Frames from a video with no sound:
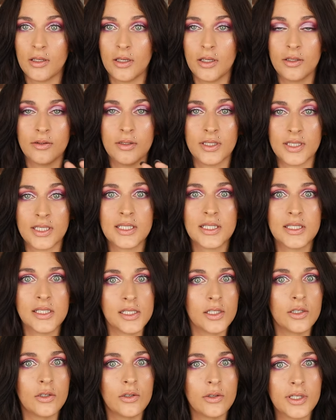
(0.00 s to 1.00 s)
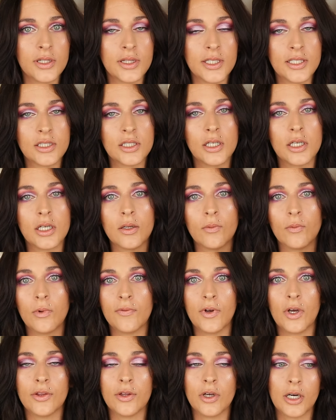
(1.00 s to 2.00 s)
the still that they took
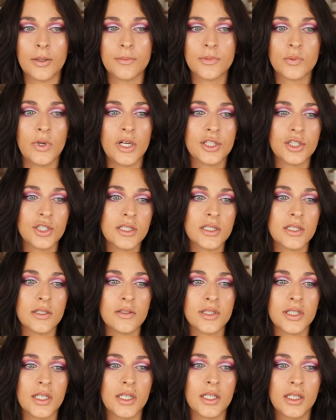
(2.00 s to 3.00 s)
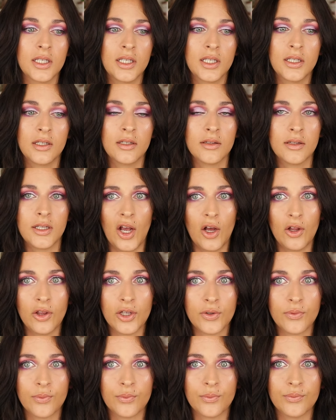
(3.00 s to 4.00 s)
of all the arm swatches, I was like, they all
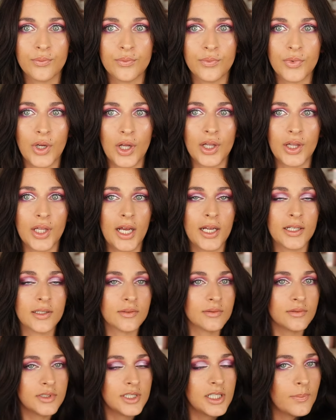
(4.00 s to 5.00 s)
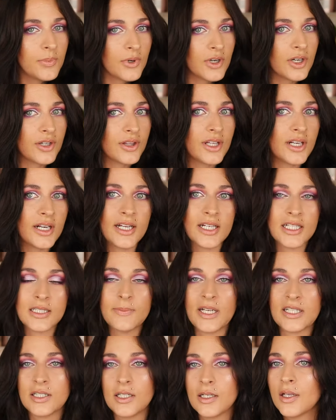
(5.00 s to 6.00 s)
look a lot deeper than I
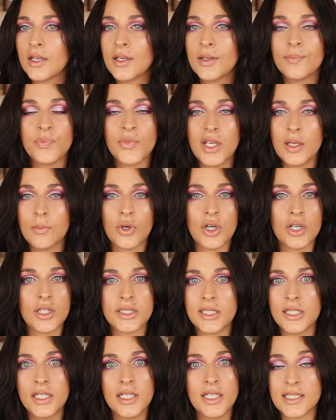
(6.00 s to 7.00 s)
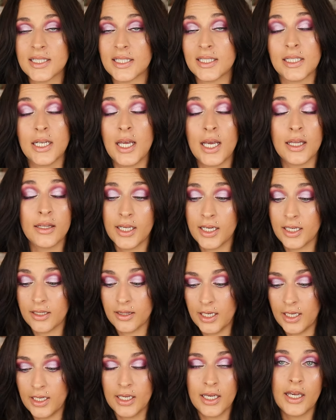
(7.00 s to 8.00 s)
expected. In person, it's not like
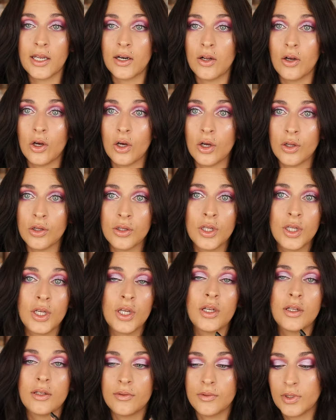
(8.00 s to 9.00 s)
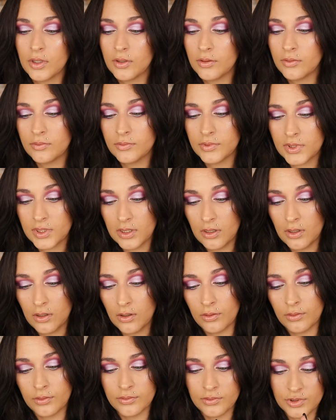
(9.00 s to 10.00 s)
that at all.
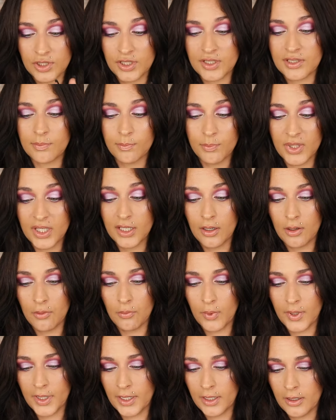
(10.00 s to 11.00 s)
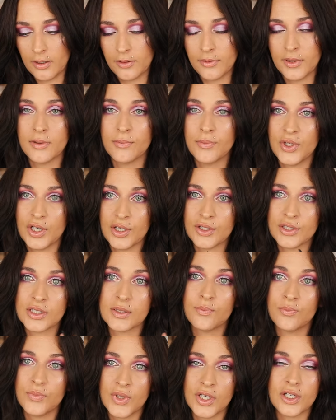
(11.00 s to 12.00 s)
So just be aware that there
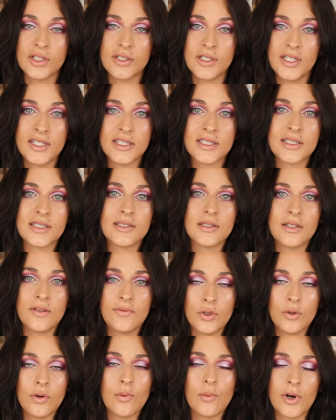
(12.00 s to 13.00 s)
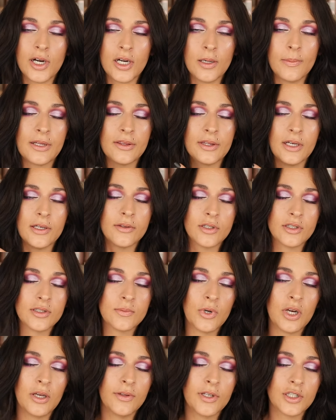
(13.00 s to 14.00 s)
is, if you were worried about that, there's
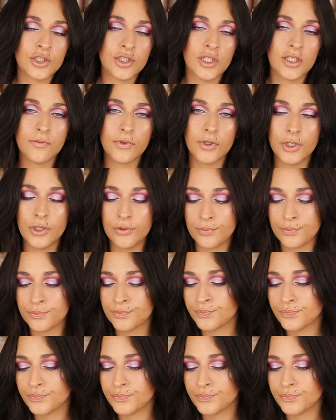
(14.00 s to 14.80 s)
probably a shade for you